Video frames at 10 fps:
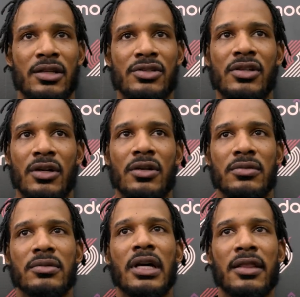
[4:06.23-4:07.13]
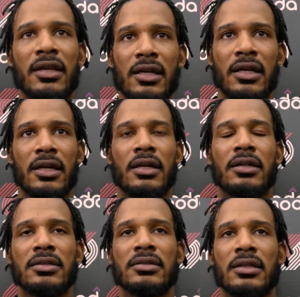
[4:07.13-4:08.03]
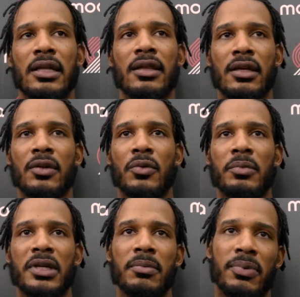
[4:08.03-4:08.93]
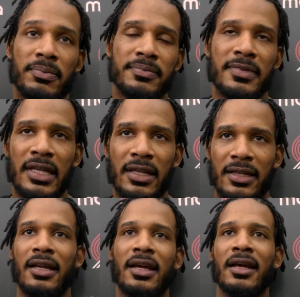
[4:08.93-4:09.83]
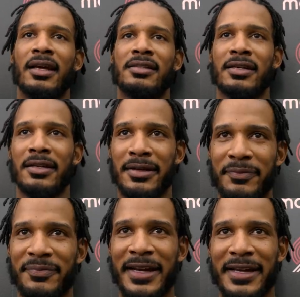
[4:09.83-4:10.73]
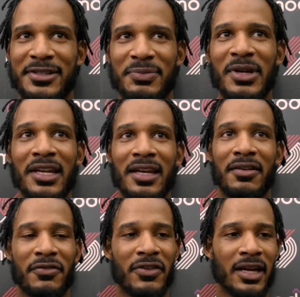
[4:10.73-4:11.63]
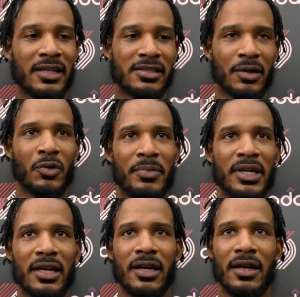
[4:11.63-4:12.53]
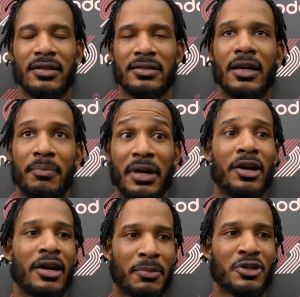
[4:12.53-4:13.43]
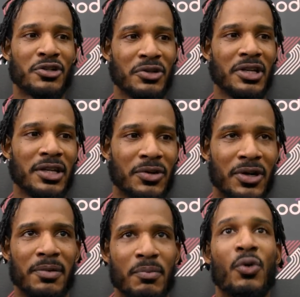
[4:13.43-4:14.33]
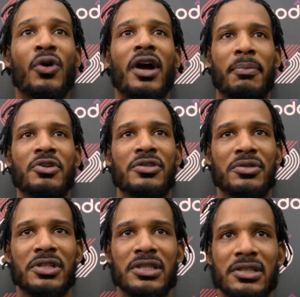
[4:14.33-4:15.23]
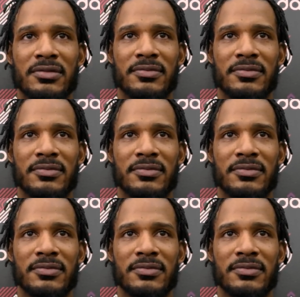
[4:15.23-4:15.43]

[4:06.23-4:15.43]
So I think it would be, to I guess media and fans, it would be a better opportunity or more opportunity.